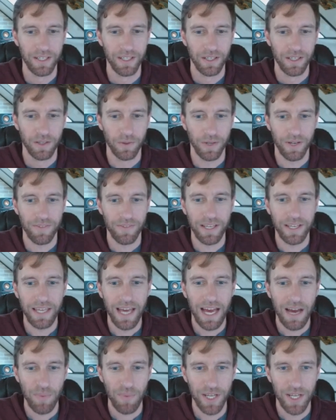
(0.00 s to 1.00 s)
We have the
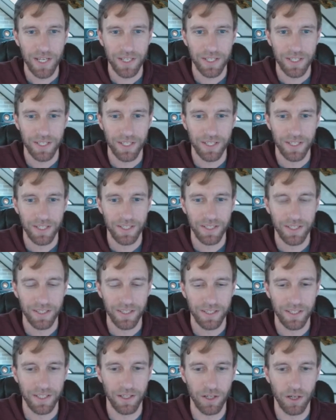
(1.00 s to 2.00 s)
gap here.
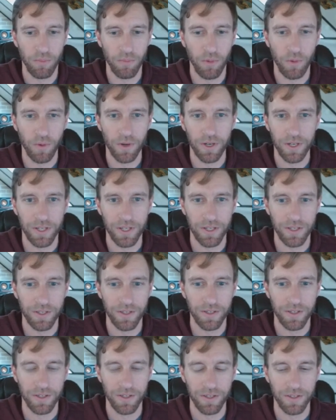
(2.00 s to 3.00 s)
in our board.
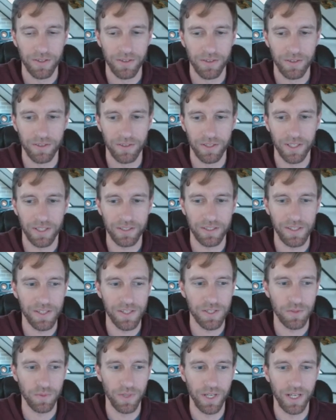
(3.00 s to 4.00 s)
Luckily
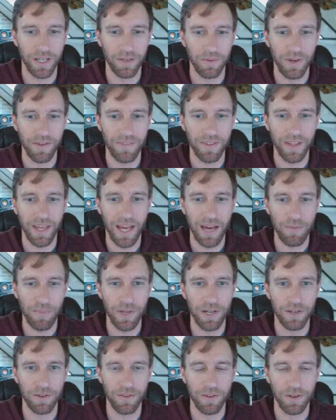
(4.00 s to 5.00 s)
this went here. We have the gap
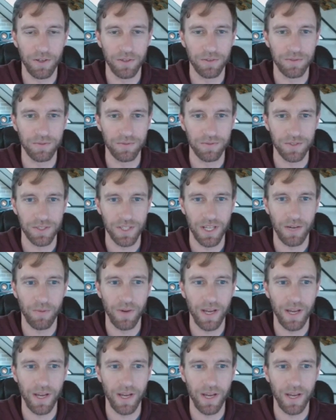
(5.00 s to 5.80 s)
here though, so that way